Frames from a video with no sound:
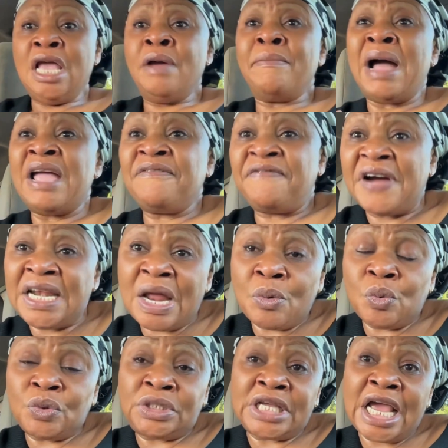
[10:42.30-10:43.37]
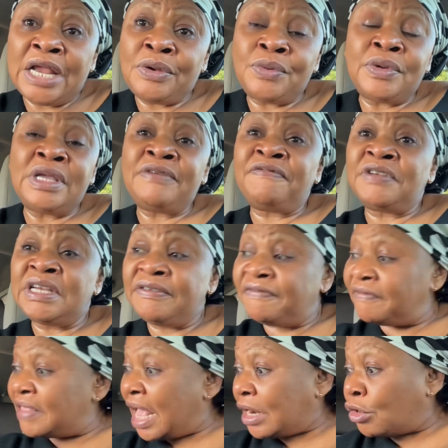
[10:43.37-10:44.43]
My father will tell you, even if
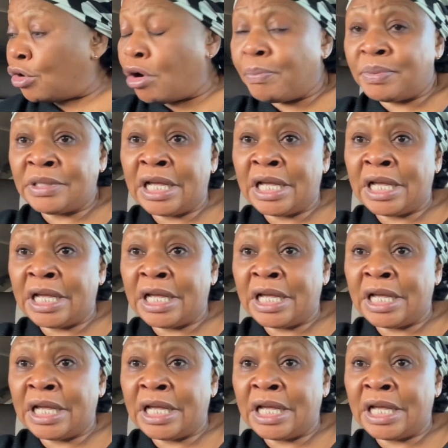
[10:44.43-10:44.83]
that cup